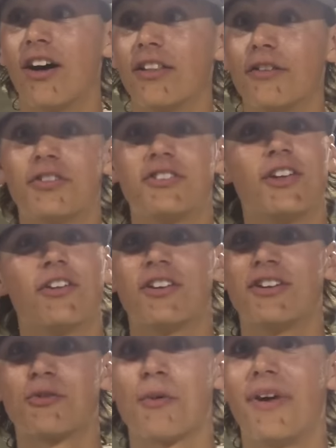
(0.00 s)
The
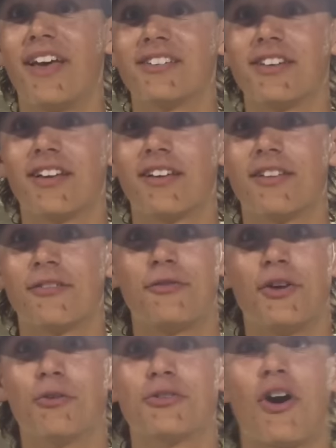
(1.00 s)
facilities were amazing.
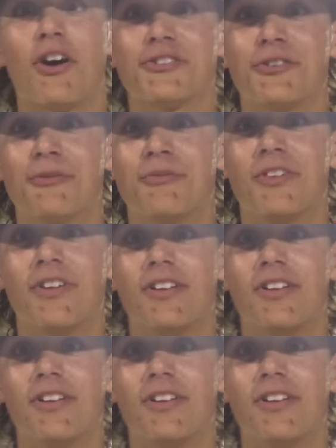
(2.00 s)
Field was awesome.